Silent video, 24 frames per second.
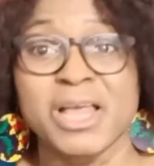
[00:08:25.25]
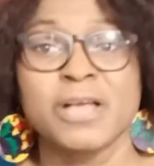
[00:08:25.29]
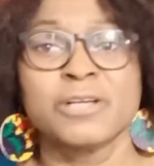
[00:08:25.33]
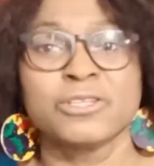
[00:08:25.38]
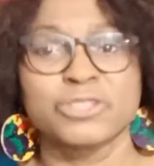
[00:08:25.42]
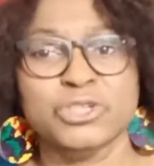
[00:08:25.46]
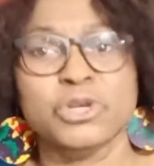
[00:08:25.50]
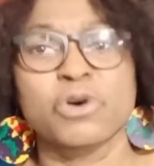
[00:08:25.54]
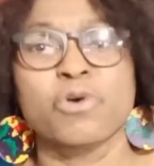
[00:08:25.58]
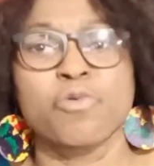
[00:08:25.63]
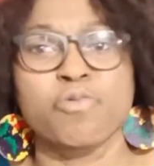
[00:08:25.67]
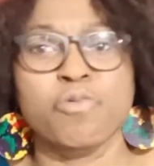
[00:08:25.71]

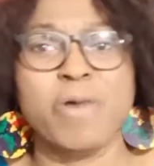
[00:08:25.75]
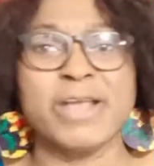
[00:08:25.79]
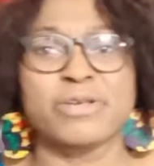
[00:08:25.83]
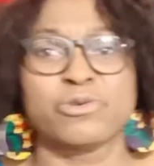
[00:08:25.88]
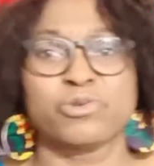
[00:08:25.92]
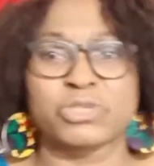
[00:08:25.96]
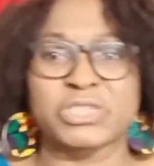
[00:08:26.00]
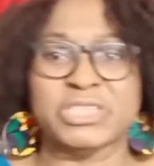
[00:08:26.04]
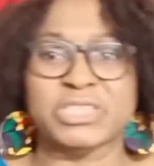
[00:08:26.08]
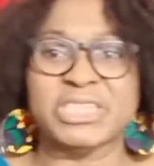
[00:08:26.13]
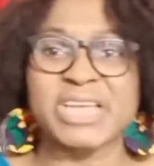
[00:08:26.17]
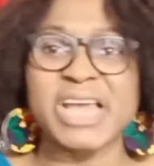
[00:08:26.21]
So when
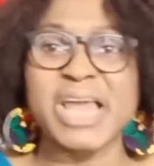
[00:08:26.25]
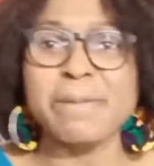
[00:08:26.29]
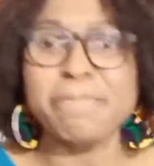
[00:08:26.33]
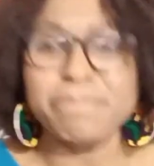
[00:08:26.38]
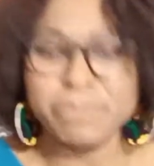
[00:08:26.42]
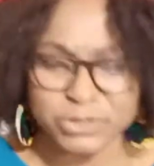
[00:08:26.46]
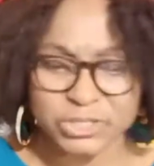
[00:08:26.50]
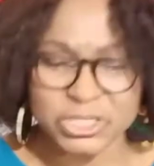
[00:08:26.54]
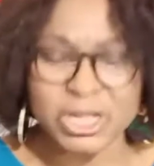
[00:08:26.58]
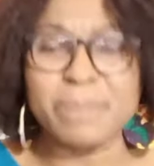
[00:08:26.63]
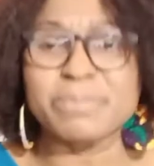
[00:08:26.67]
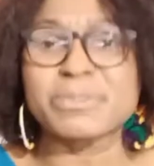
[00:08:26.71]
you see
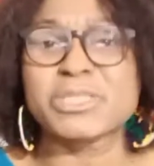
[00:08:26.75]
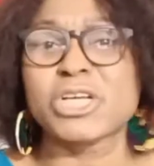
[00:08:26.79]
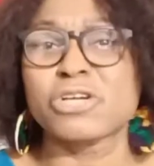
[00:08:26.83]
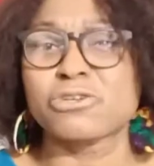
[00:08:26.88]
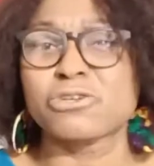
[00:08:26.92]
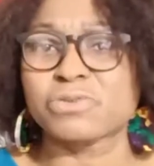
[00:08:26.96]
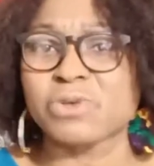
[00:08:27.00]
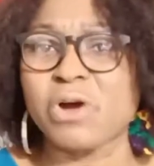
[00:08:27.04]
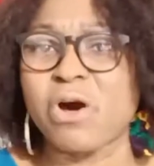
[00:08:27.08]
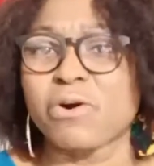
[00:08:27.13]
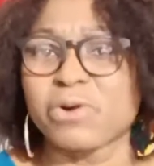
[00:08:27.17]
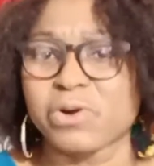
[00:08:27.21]
something
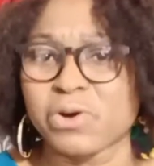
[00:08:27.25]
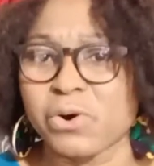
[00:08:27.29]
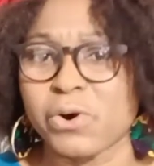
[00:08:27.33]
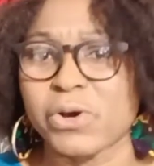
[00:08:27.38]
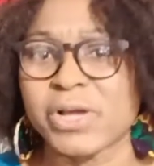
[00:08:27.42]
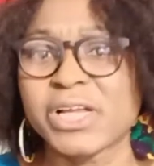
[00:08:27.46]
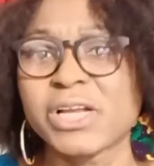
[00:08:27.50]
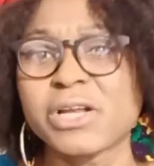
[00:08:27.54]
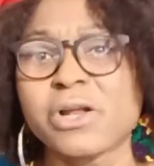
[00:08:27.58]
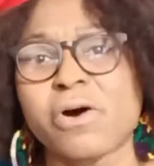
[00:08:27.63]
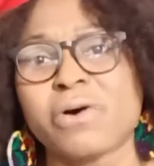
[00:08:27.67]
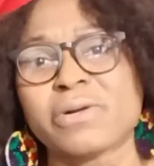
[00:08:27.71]
wrong
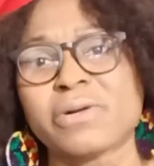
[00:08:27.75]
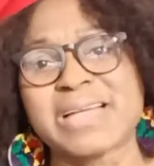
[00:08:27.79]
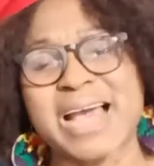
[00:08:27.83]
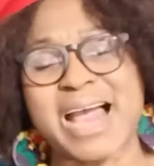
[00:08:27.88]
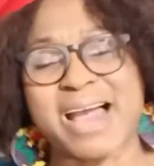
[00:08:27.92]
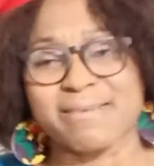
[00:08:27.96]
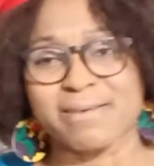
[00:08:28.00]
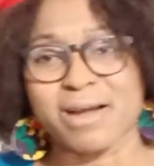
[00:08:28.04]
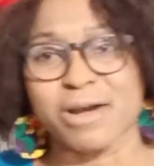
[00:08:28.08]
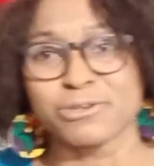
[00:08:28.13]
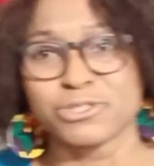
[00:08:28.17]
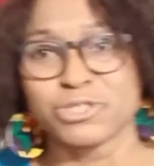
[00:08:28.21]
going on
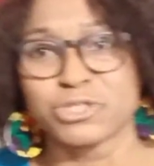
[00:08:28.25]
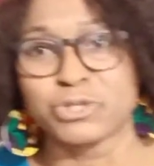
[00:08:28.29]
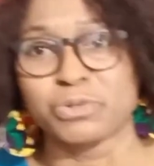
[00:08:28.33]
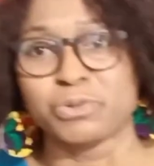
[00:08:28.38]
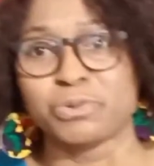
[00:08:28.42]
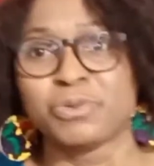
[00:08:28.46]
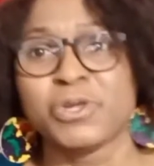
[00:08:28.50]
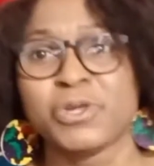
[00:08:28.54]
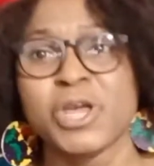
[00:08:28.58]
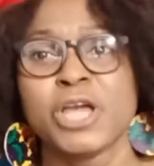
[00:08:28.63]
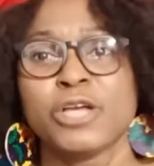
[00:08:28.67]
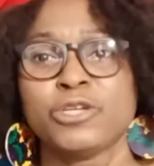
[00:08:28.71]
around
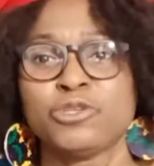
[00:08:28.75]
you,